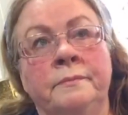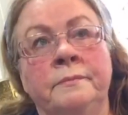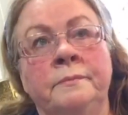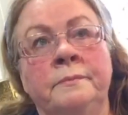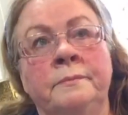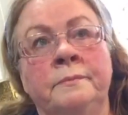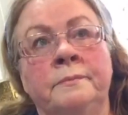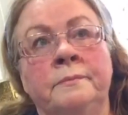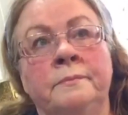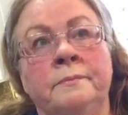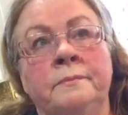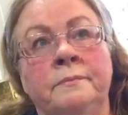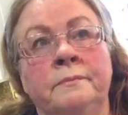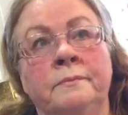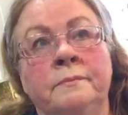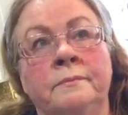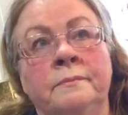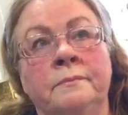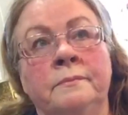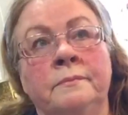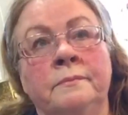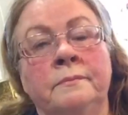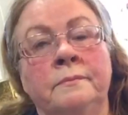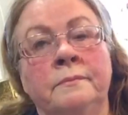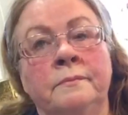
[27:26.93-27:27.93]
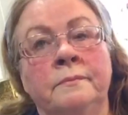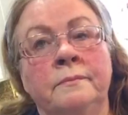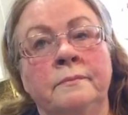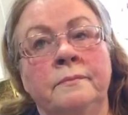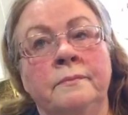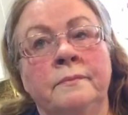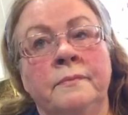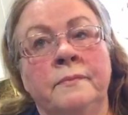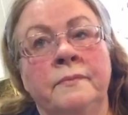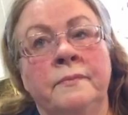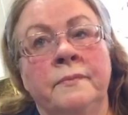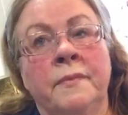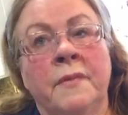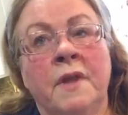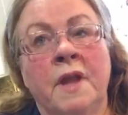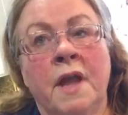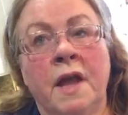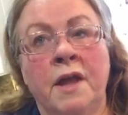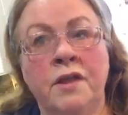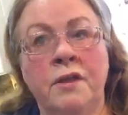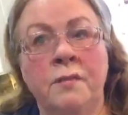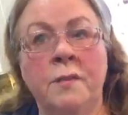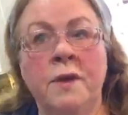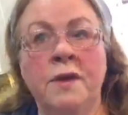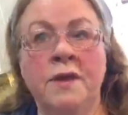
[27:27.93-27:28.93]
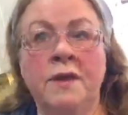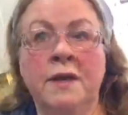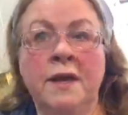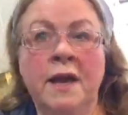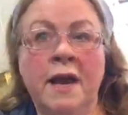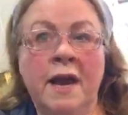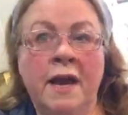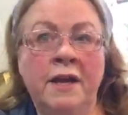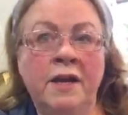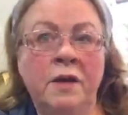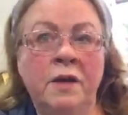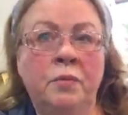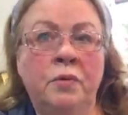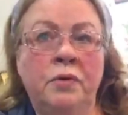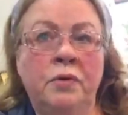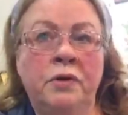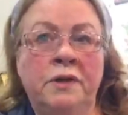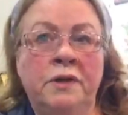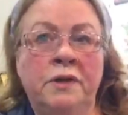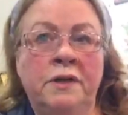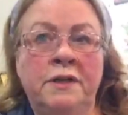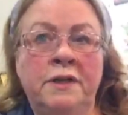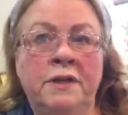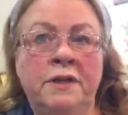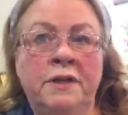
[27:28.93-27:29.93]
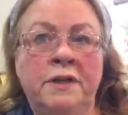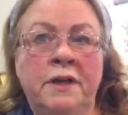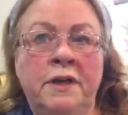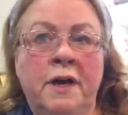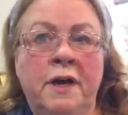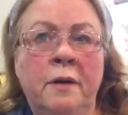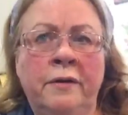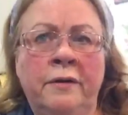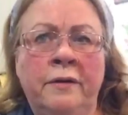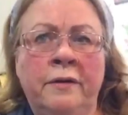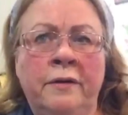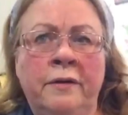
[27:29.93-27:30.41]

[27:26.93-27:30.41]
Hmm. You mean the kind you put in a tub?